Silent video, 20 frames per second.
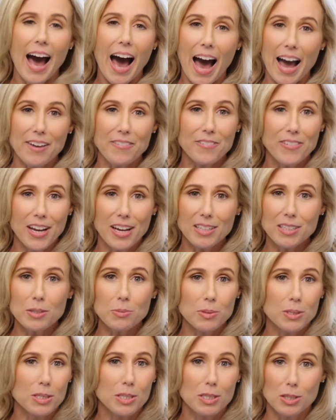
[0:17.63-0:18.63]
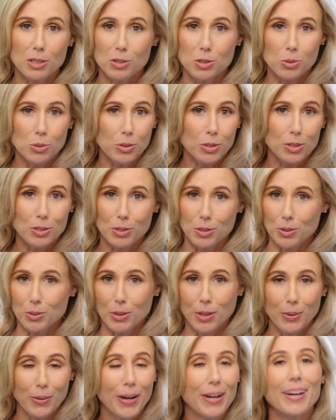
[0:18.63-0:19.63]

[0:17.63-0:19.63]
I found it with the Laduora Duo.